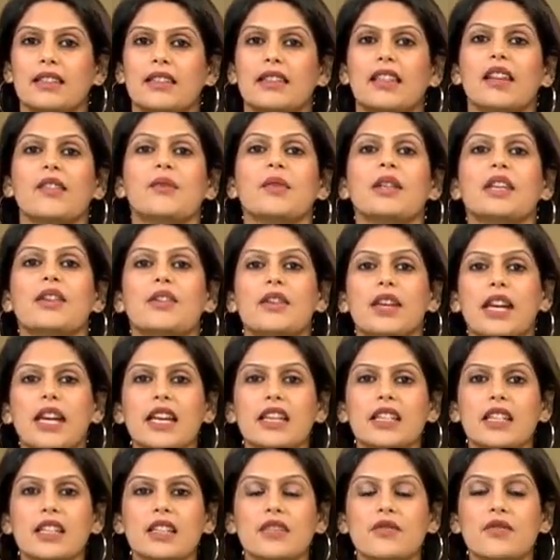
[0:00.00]
They've been
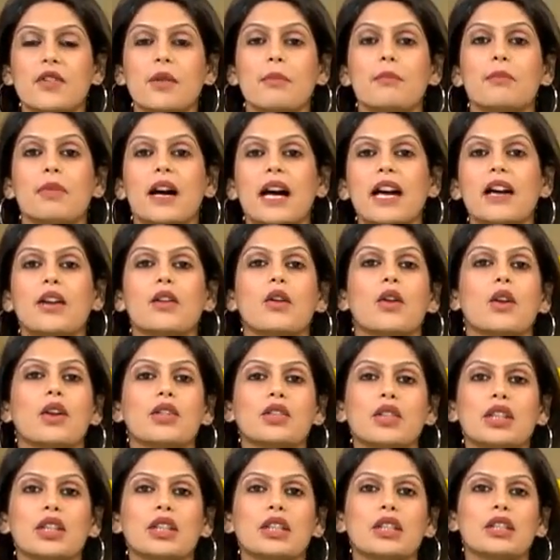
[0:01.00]
created from
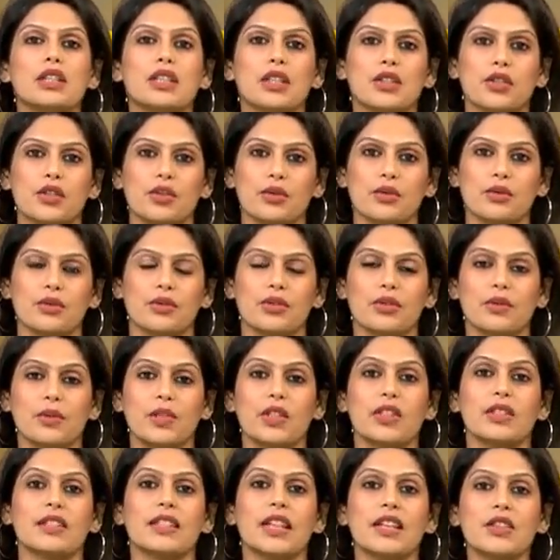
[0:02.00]
biological tissues,
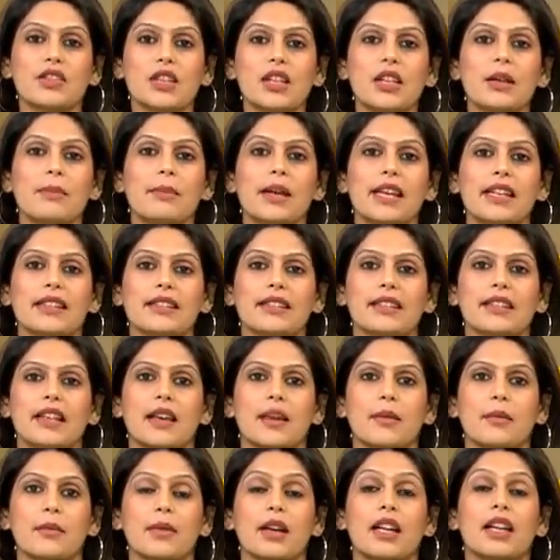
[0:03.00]
which essentially makes
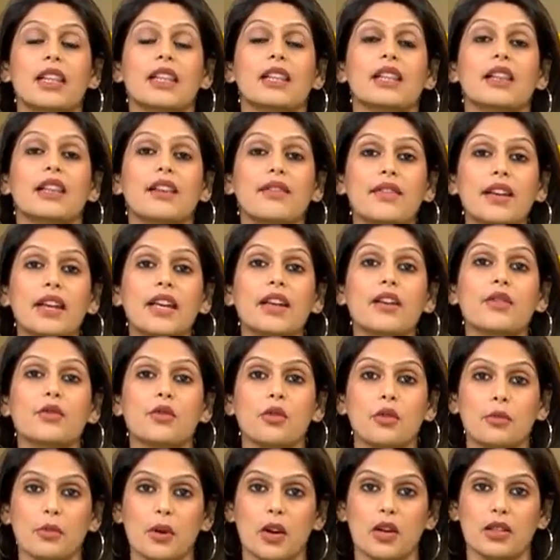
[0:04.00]
them living
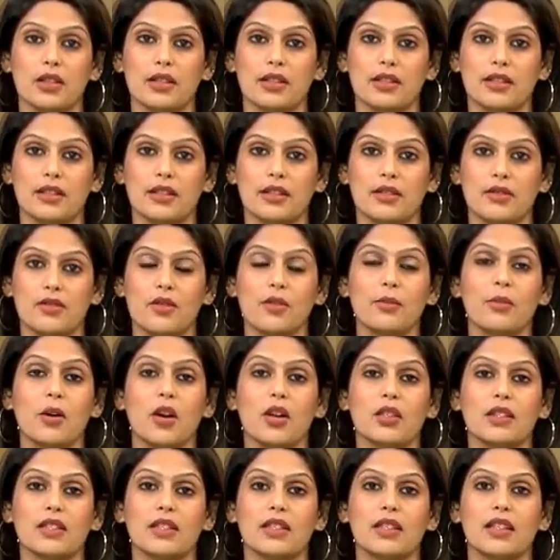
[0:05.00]
robots.
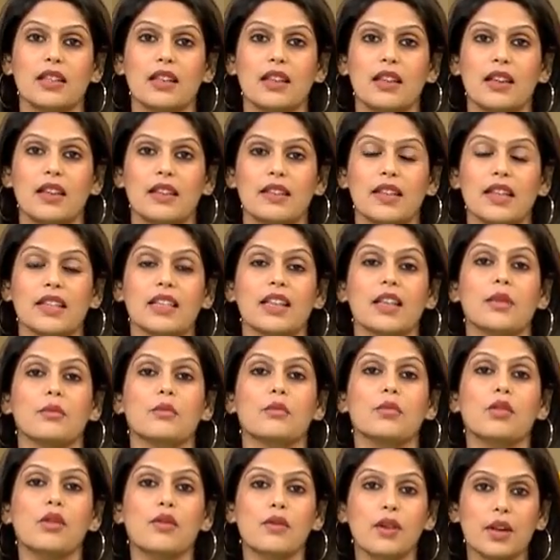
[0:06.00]
Robots that
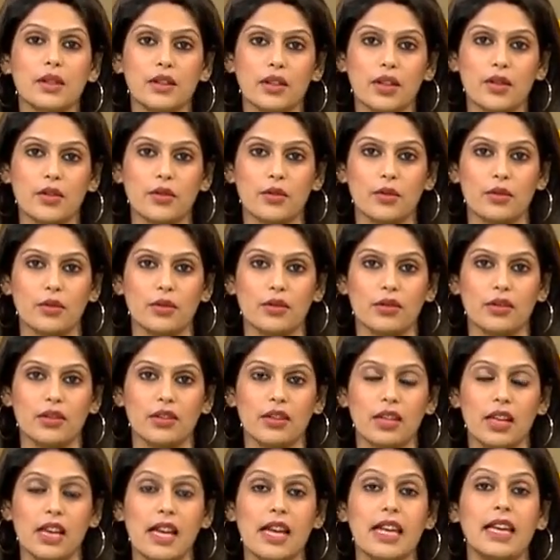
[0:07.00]
can move on their own,
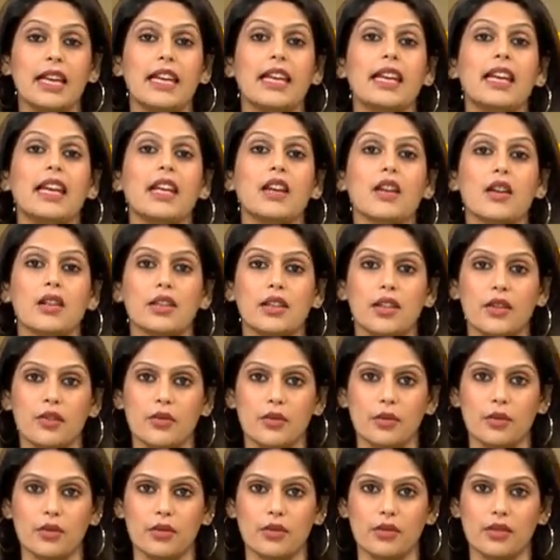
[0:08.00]
heal on their
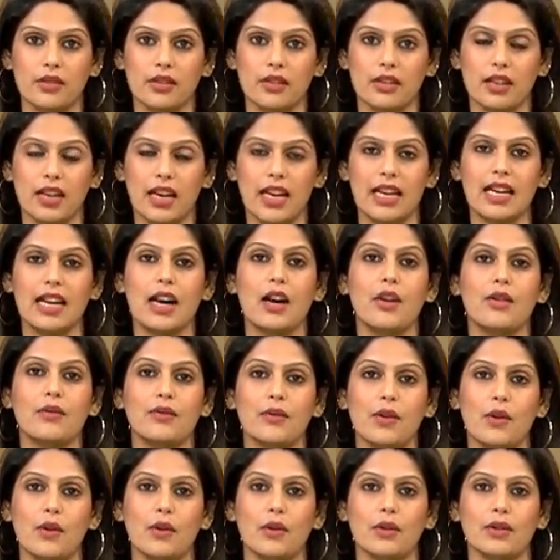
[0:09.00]
own, and now,
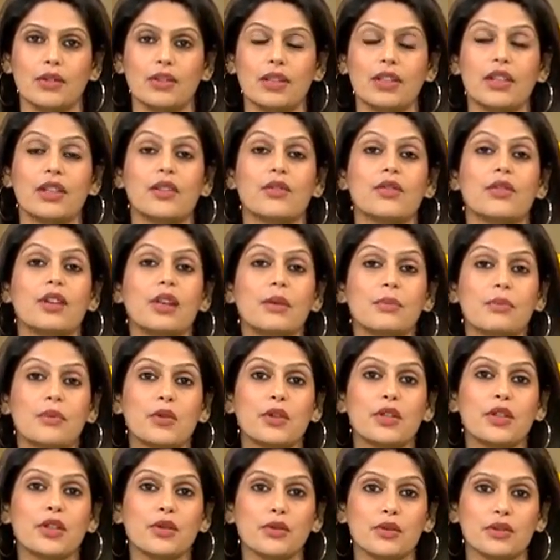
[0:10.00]
of course,
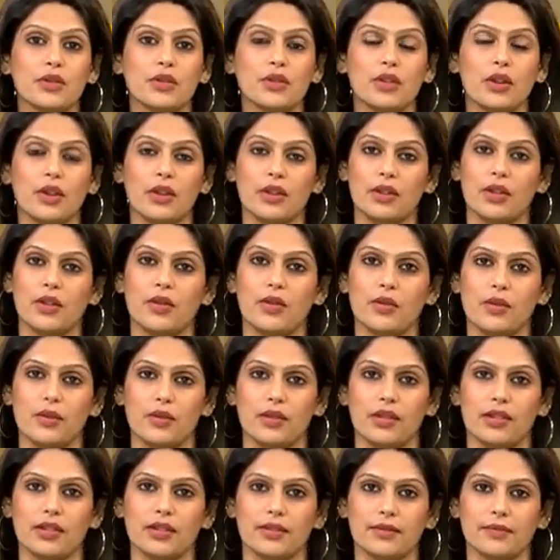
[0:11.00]
reproduce on their
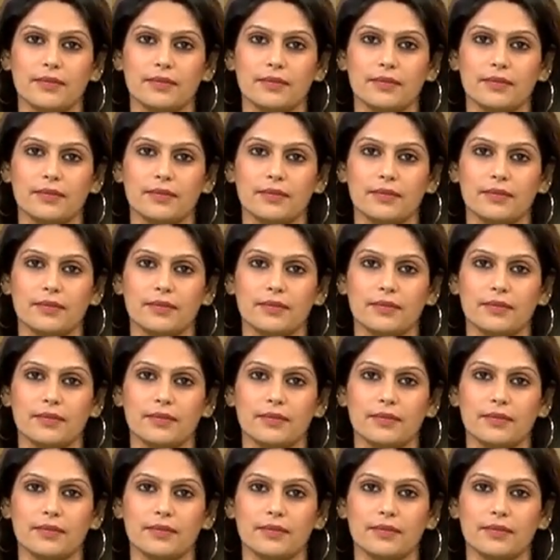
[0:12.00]
own.